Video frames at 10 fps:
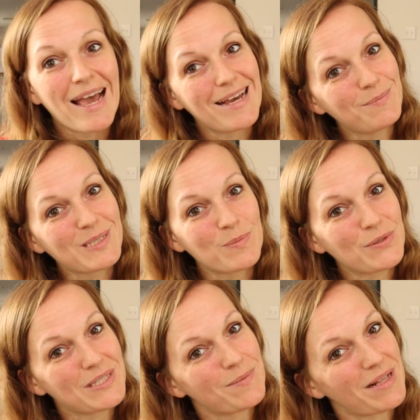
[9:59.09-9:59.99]
I'm
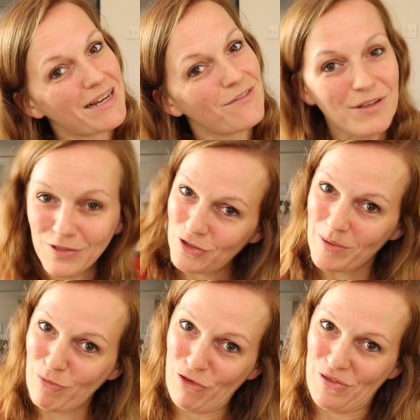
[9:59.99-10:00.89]
supposed to plan a field
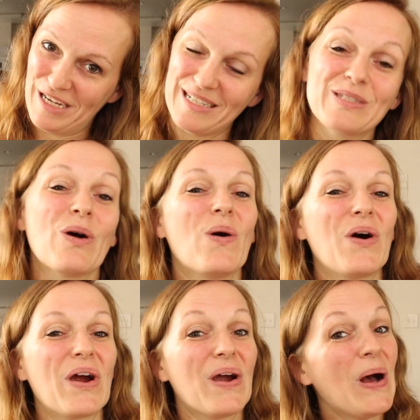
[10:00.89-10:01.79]
trip for this,
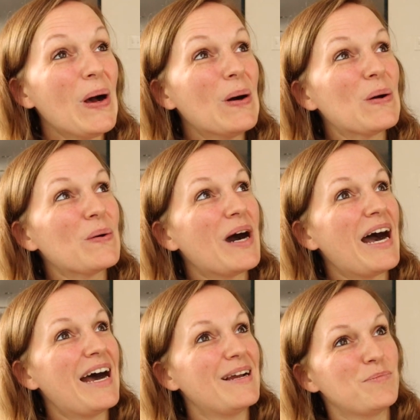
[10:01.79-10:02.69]
or
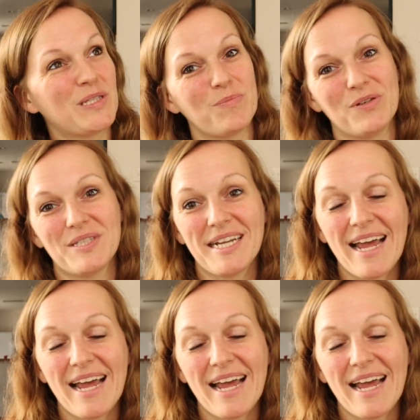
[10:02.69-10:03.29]
oh, I'm supposed